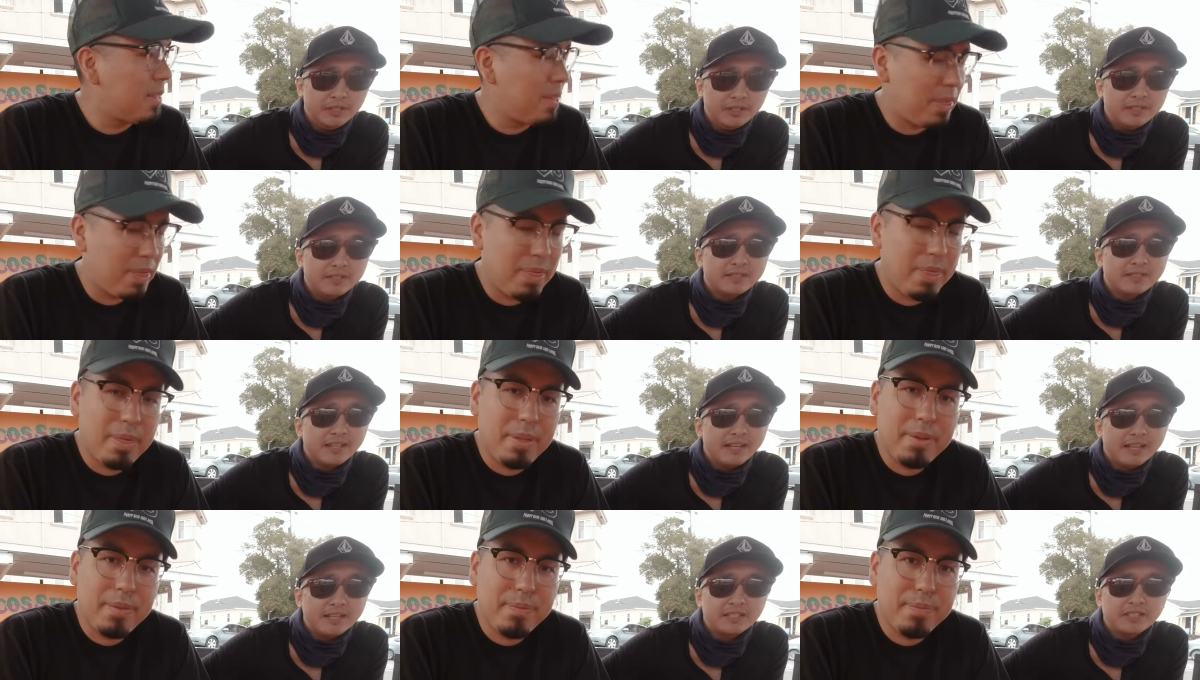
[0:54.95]

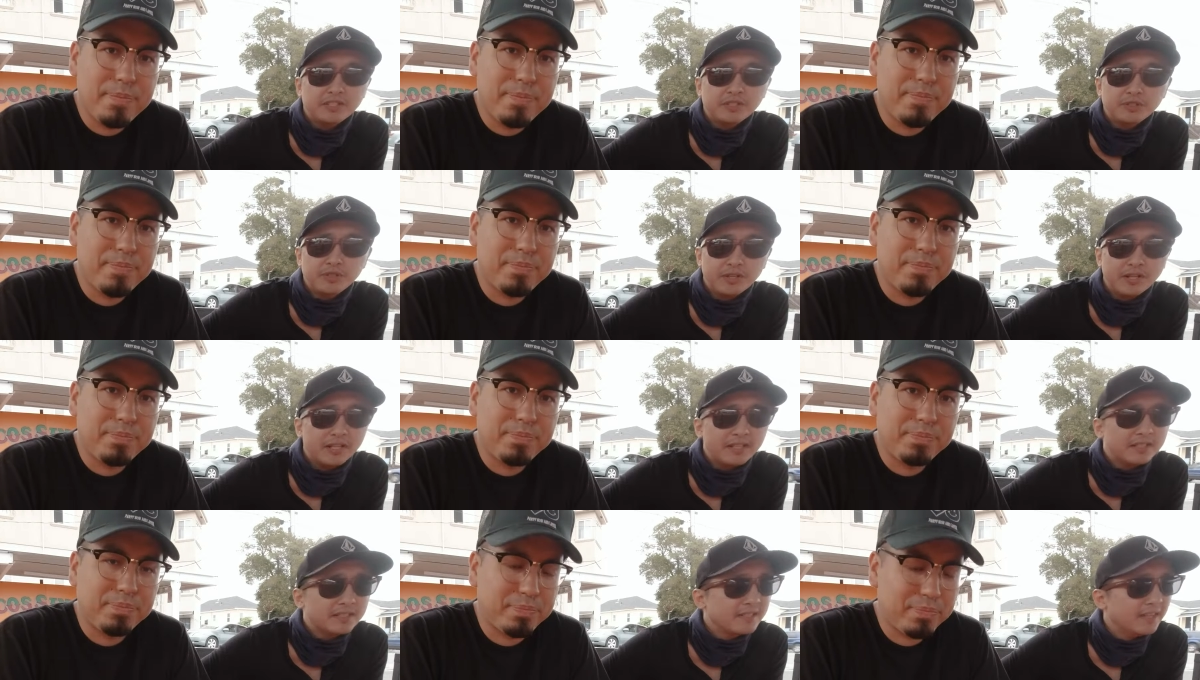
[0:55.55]
Speaker 1: good-sized
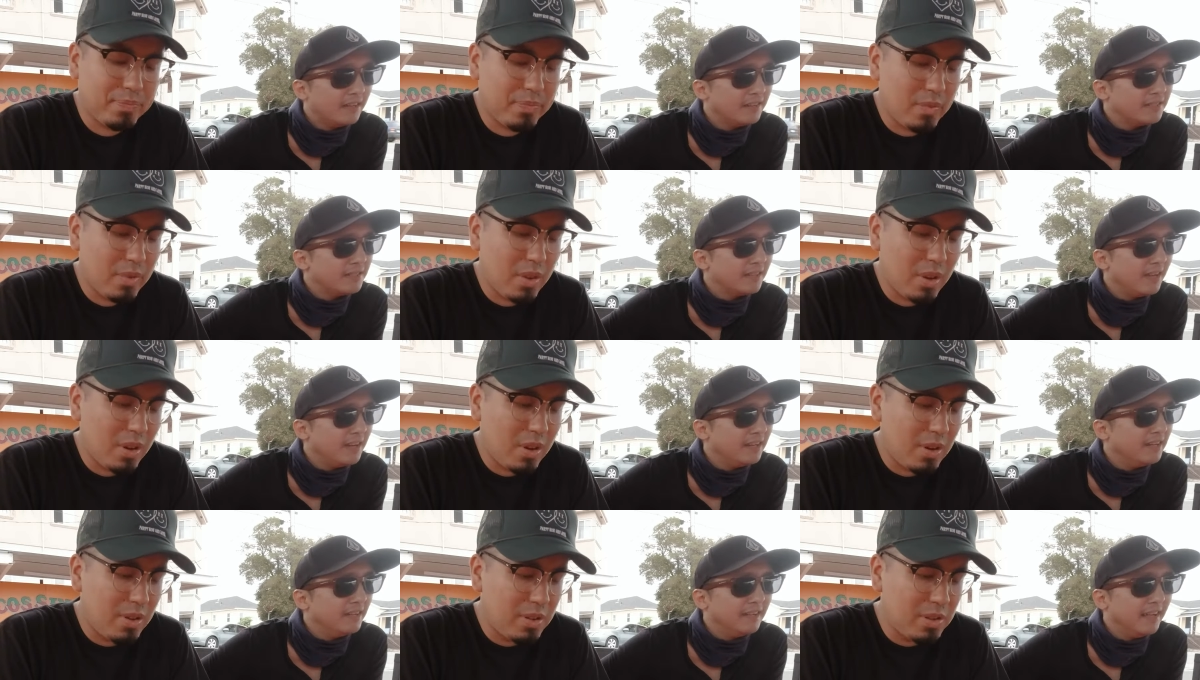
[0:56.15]
trucks
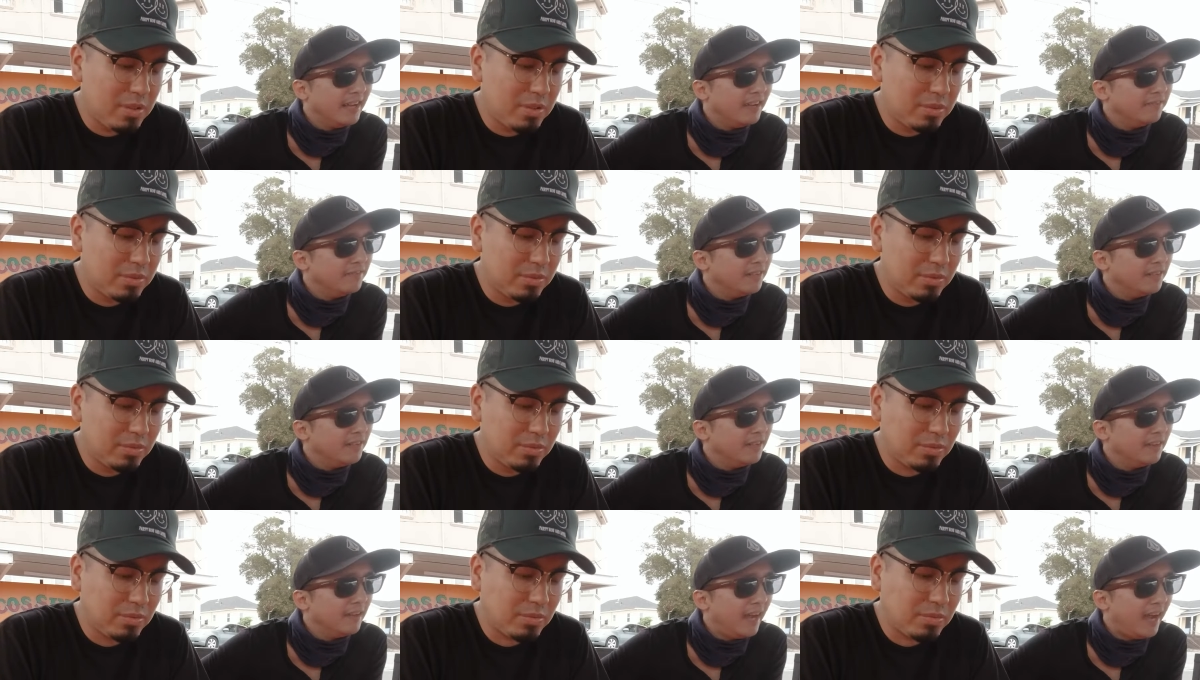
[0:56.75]
outside, and they have
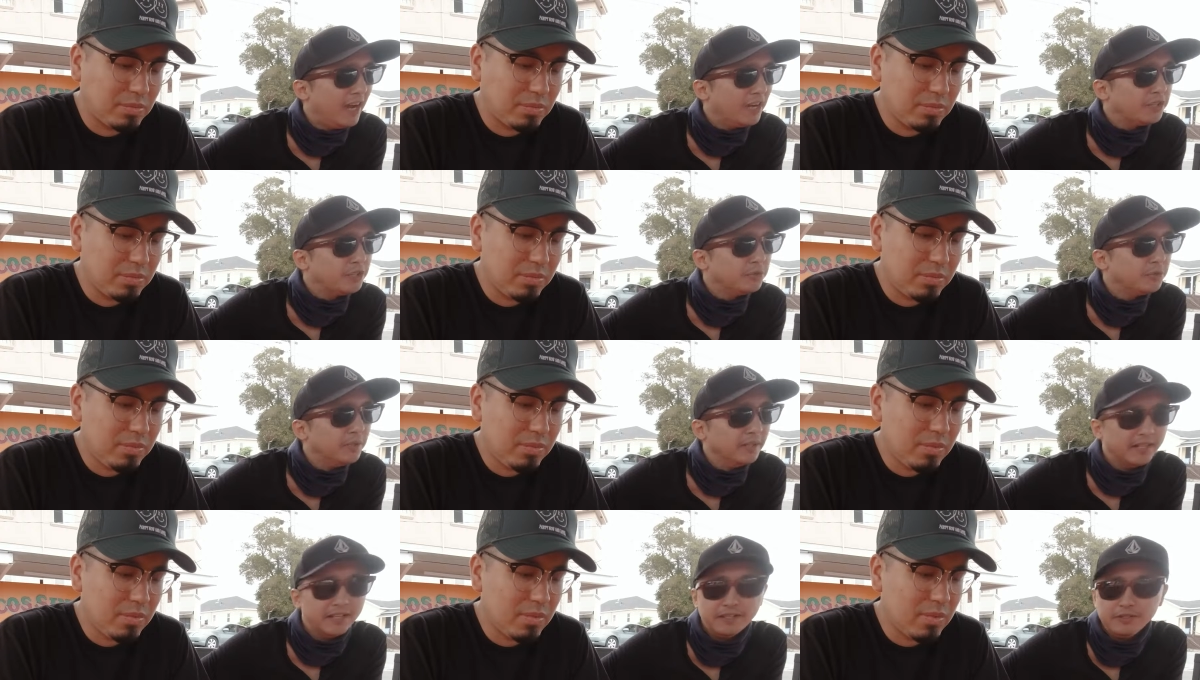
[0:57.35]
an
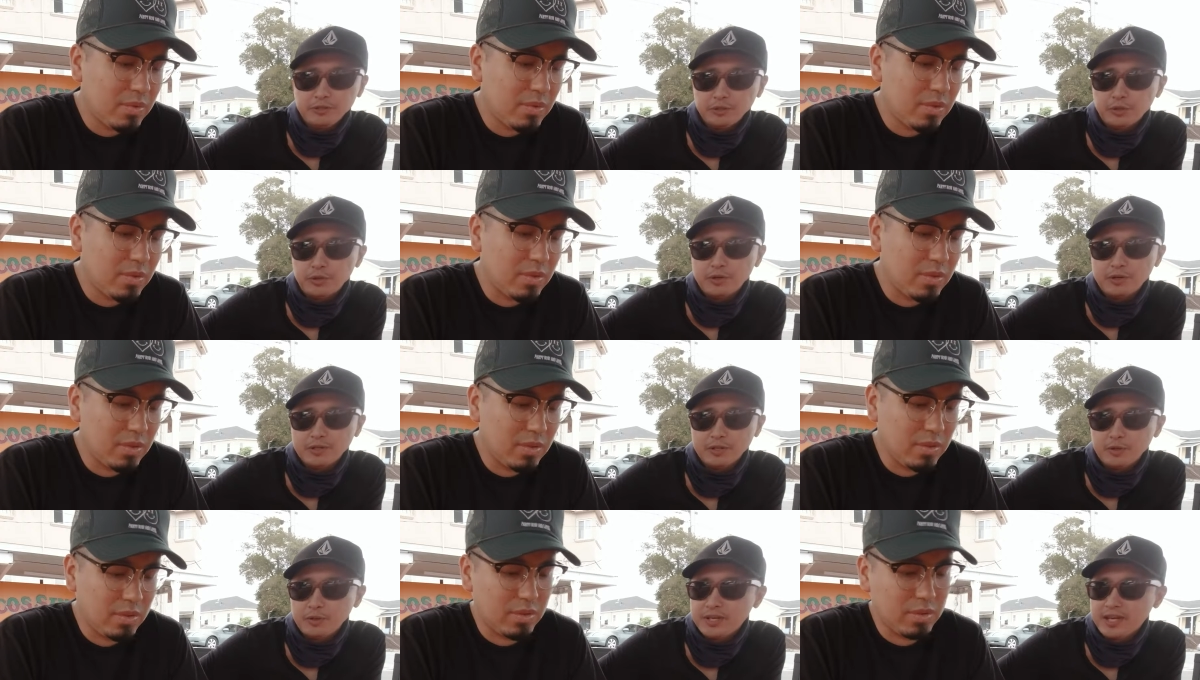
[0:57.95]
actual
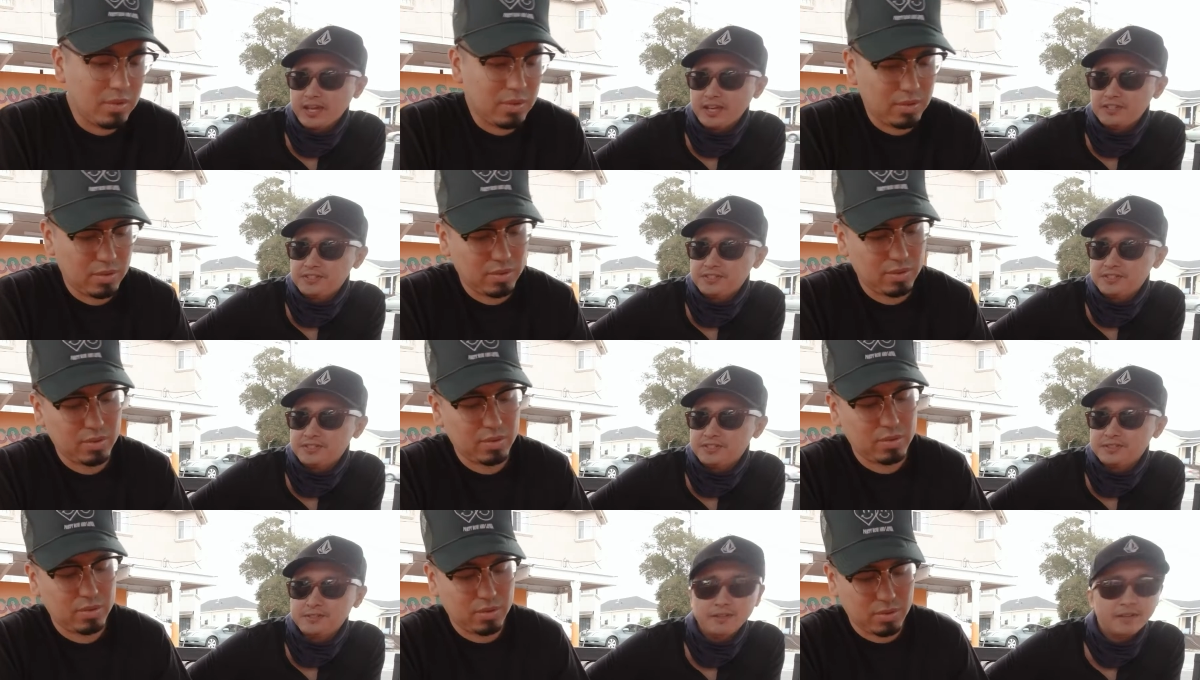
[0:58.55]
indoor
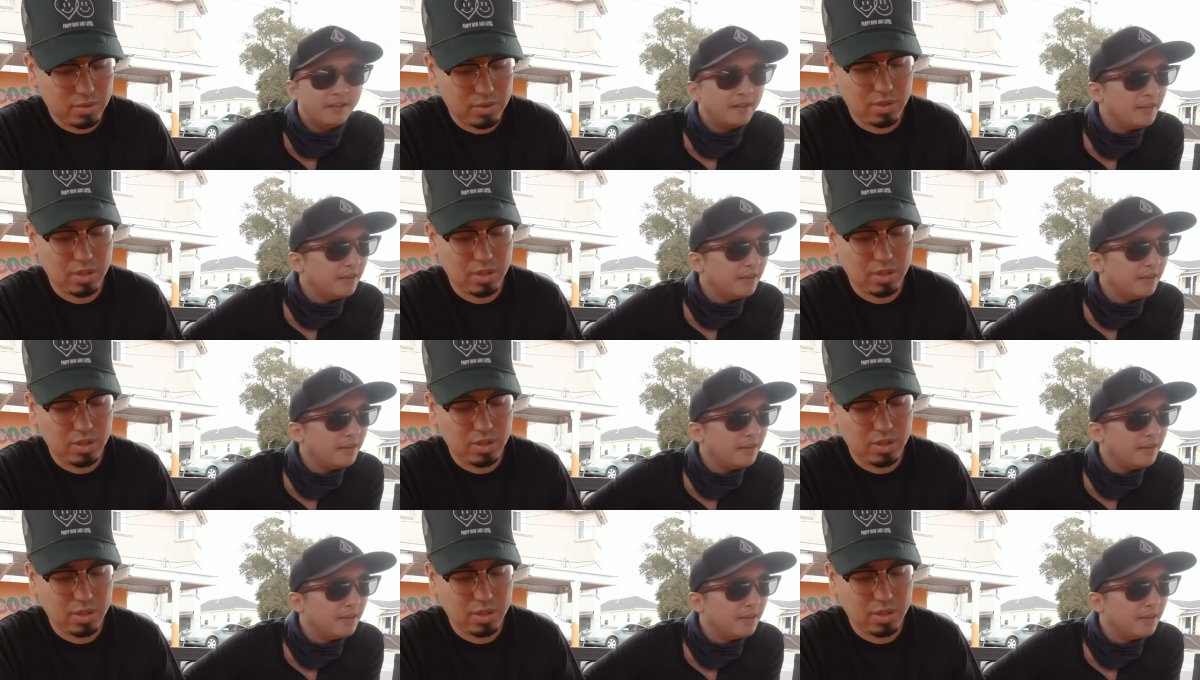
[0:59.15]
location